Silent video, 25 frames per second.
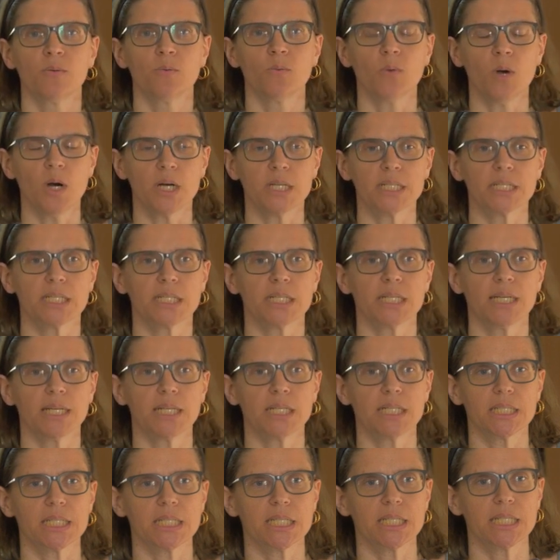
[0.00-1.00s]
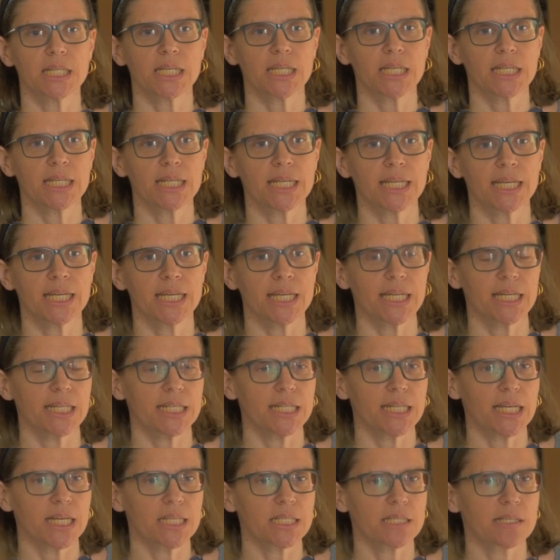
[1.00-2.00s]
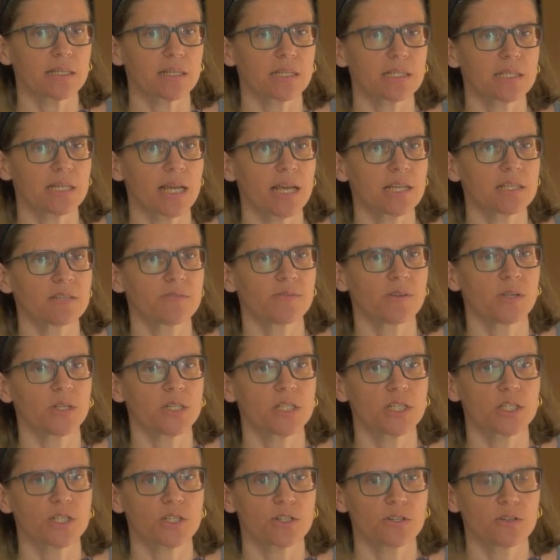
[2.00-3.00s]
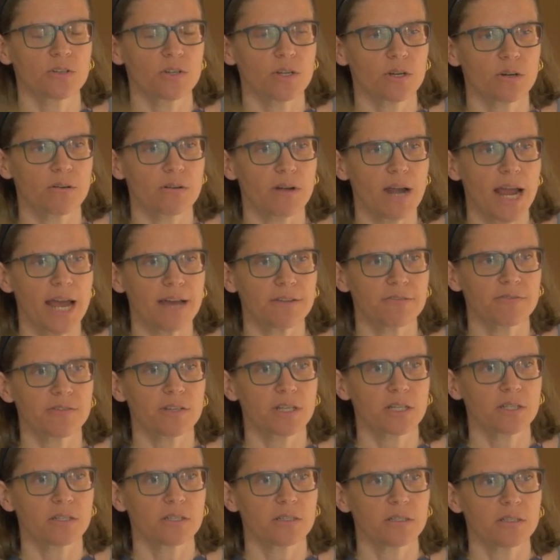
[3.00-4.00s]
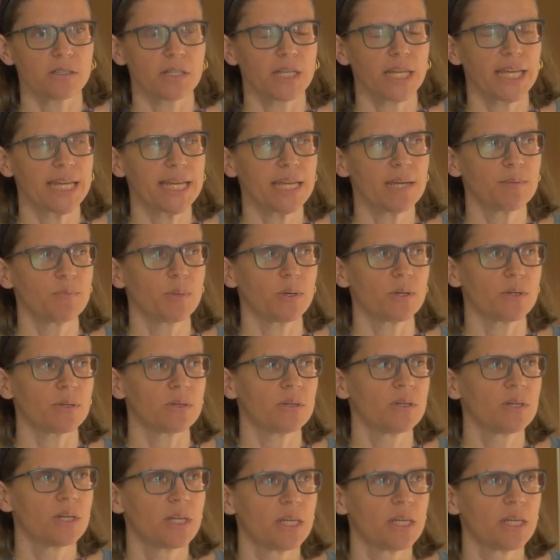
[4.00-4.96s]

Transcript: what stealing a successful historiographical label.